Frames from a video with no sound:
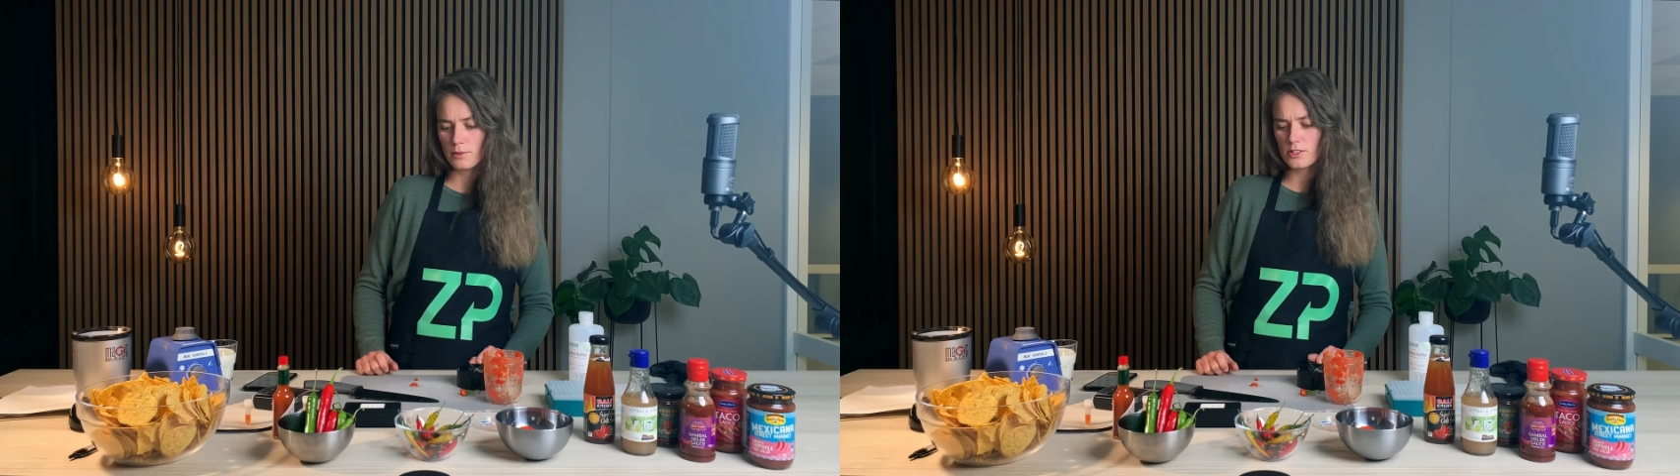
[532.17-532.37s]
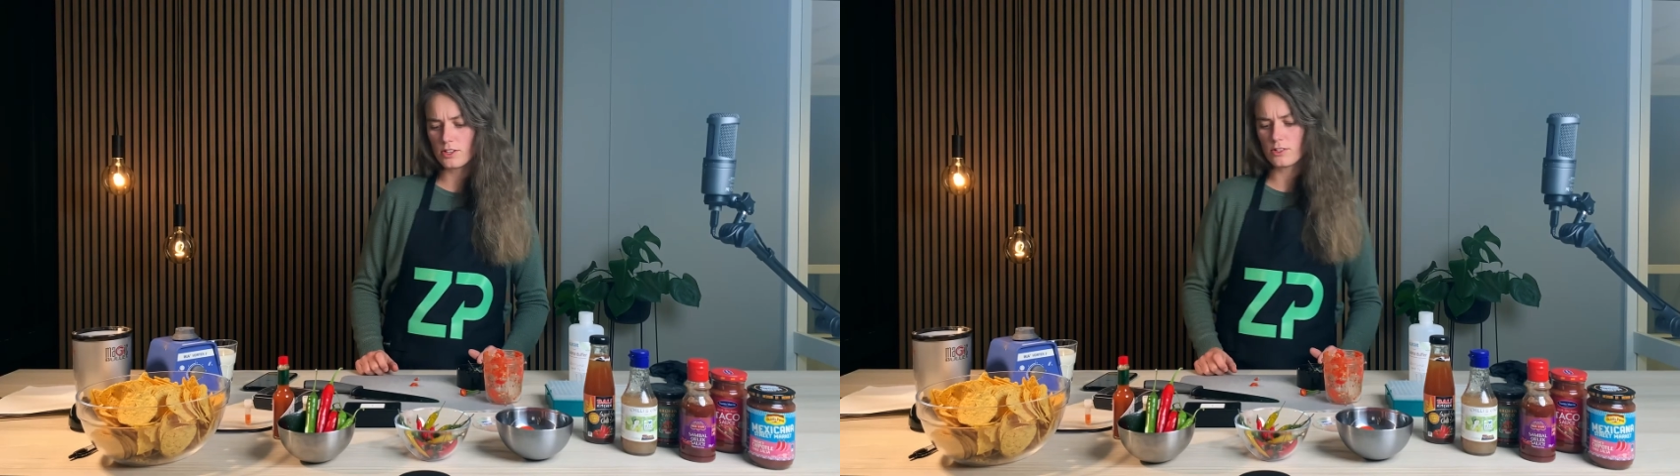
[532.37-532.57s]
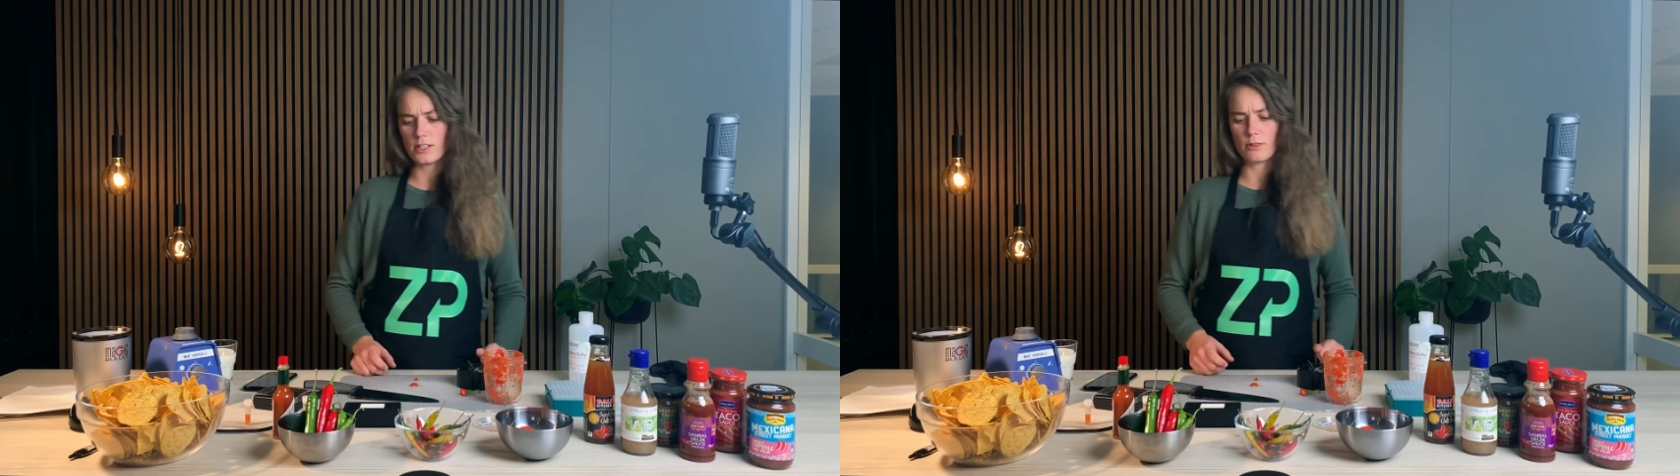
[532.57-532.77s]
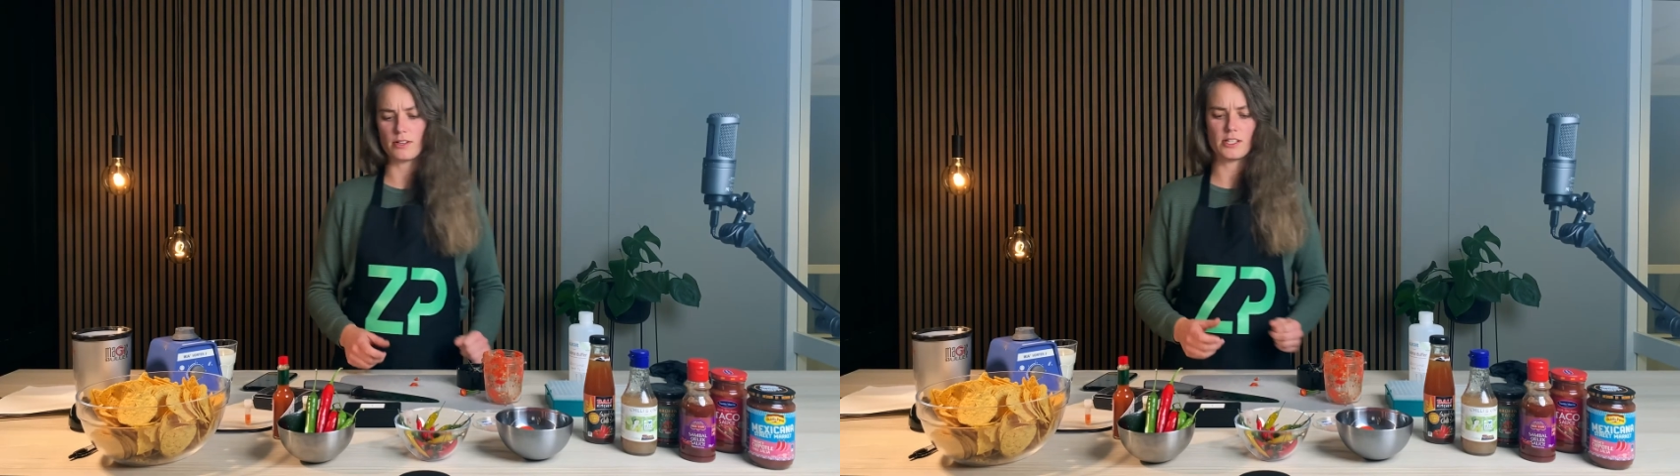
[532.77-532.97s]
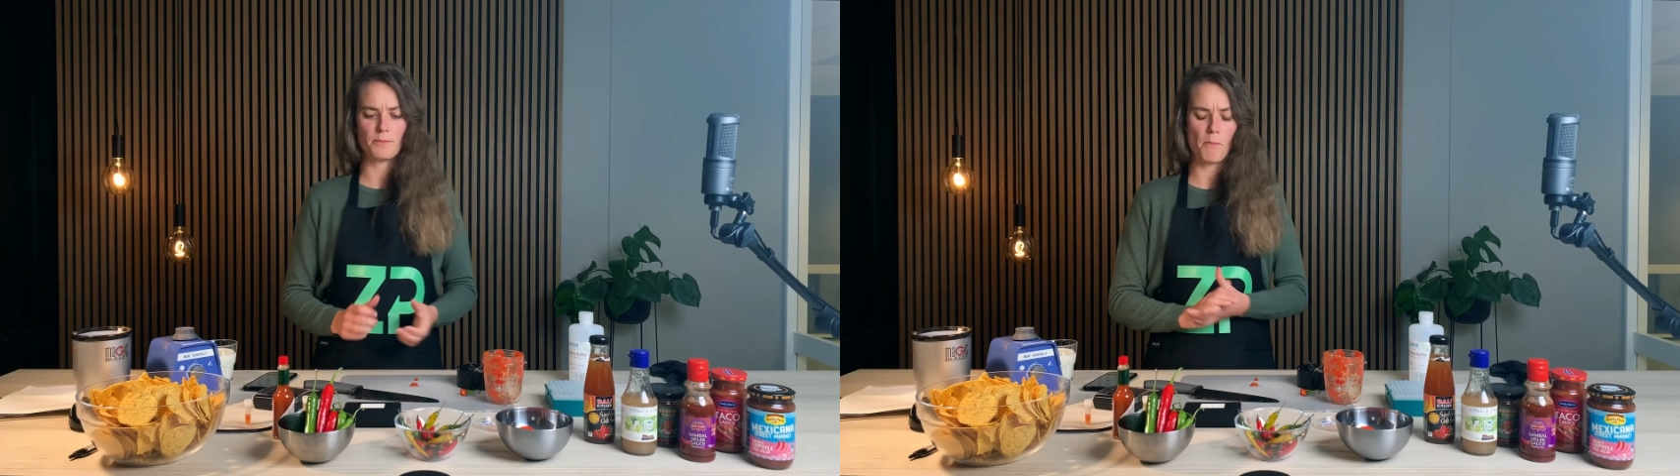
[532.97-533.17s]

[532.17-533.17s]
it's starting to increase.